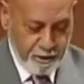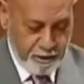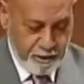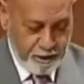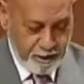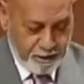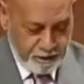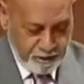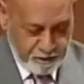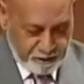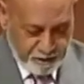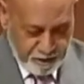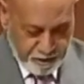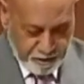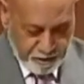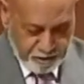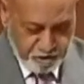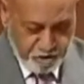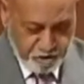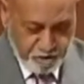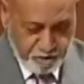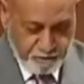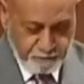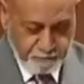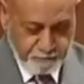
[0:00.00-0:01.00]
In
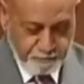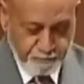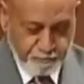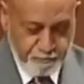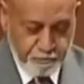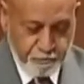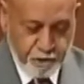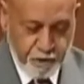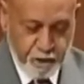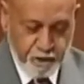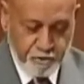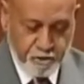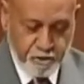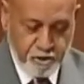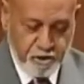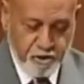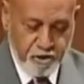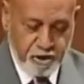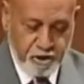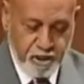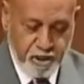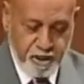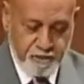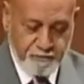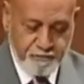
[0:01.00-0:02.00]
addition, the
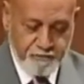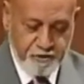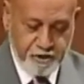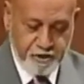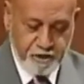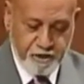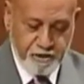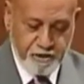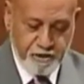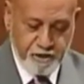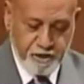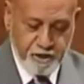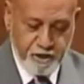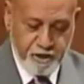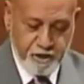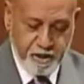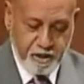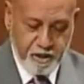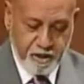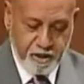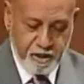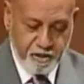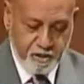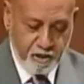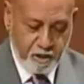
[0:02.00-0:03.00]
CFTC
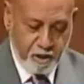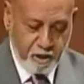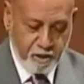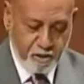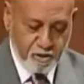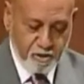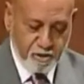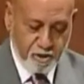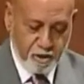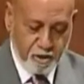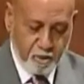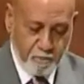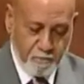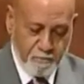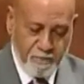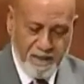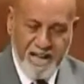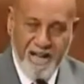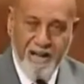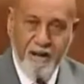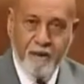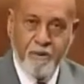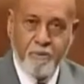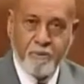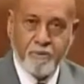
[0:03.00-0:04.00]
is also
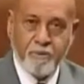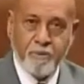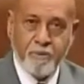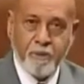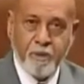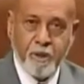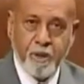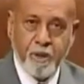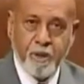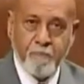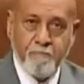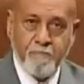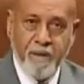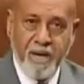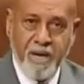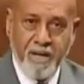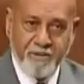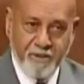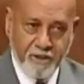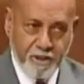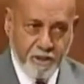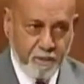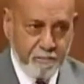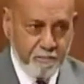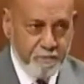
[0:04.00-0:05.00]
bound by
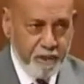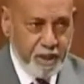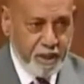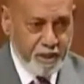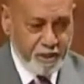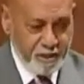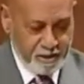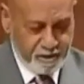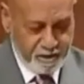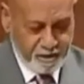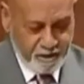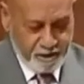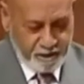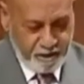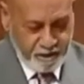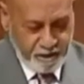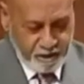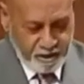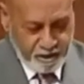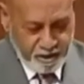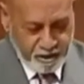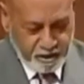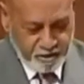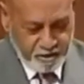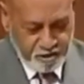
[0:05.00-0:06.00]
the Commodity
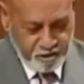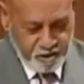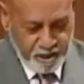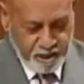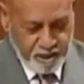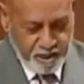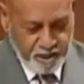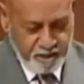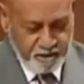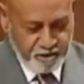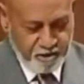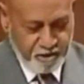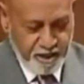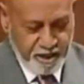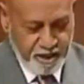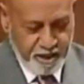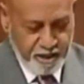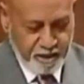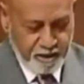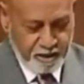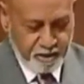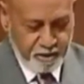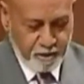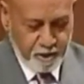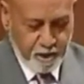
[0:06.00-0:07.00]
Exchange
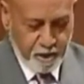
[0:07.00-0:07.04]
Act